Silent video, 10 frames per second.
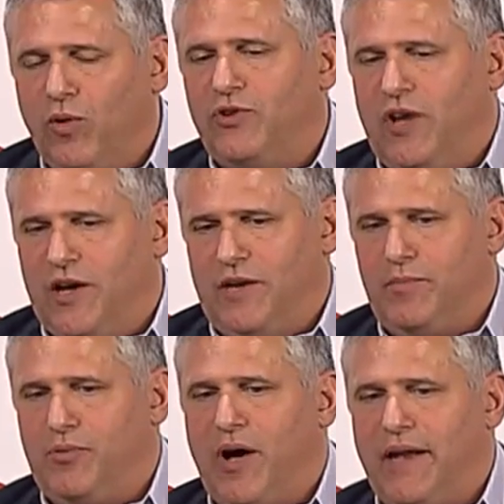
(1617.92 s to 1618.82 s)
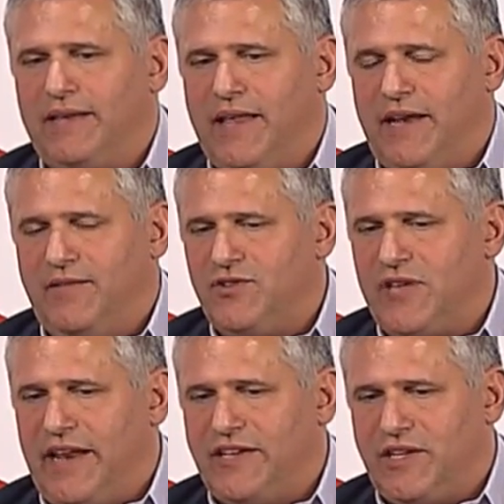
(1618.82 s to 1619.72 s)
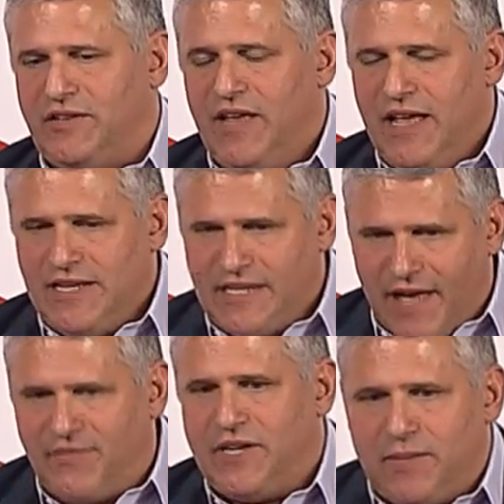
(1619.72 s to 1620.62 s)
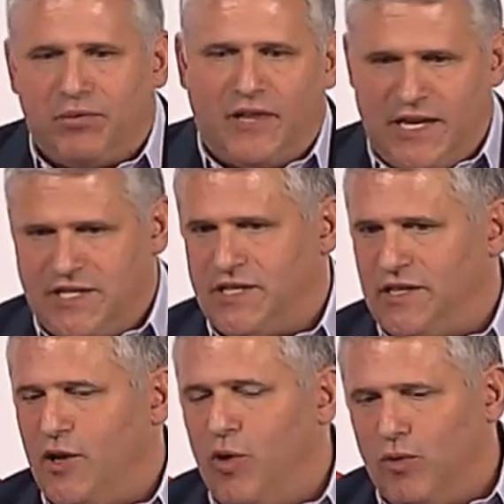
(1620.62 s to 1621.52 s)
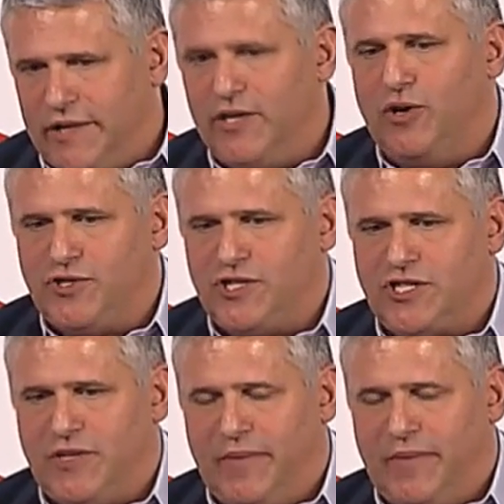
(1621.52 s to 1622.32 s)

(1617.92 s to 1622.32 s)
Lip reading: done product, and has a definite place in the whole ecosystem,